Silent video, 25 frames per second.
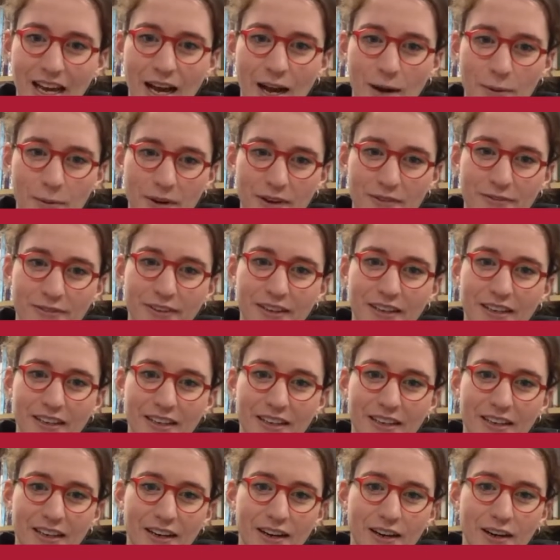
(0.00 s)

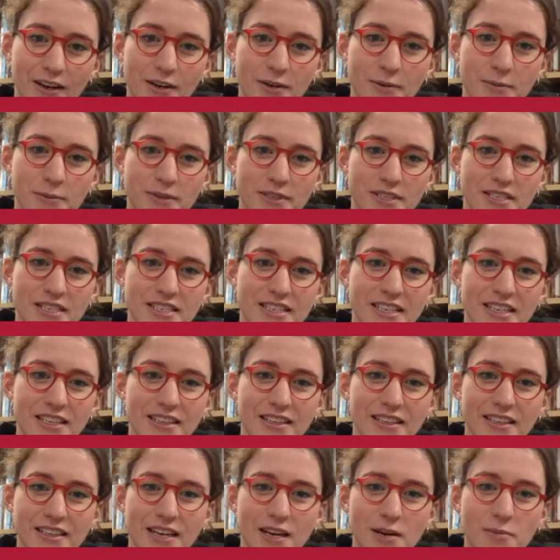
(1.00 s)
However, I would
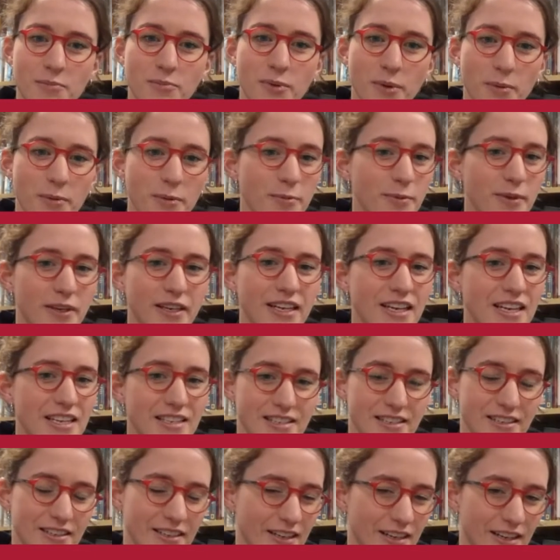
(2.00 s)
see that that probably
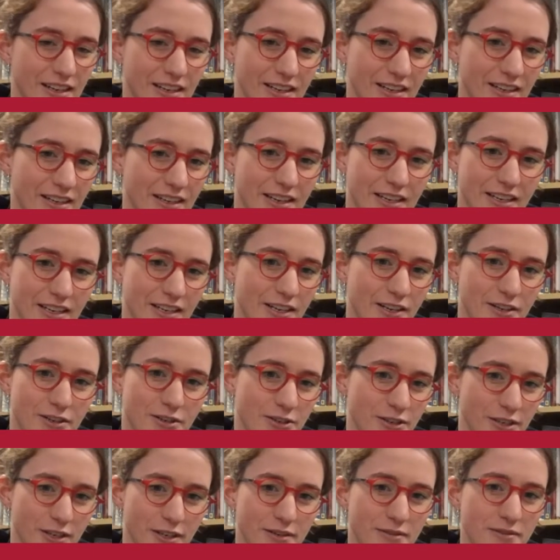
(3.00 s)
isn't an
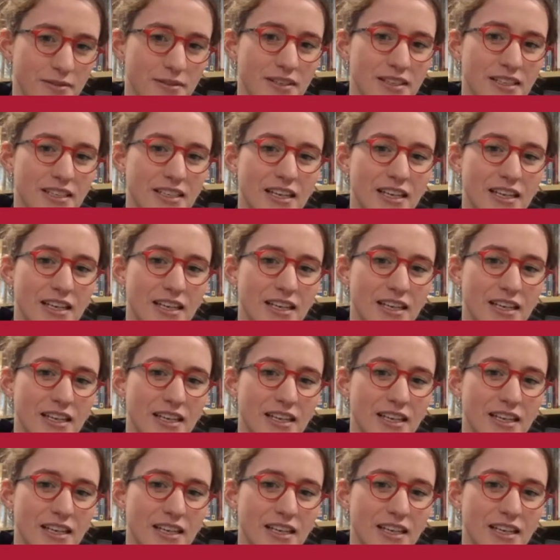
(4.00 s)
issue.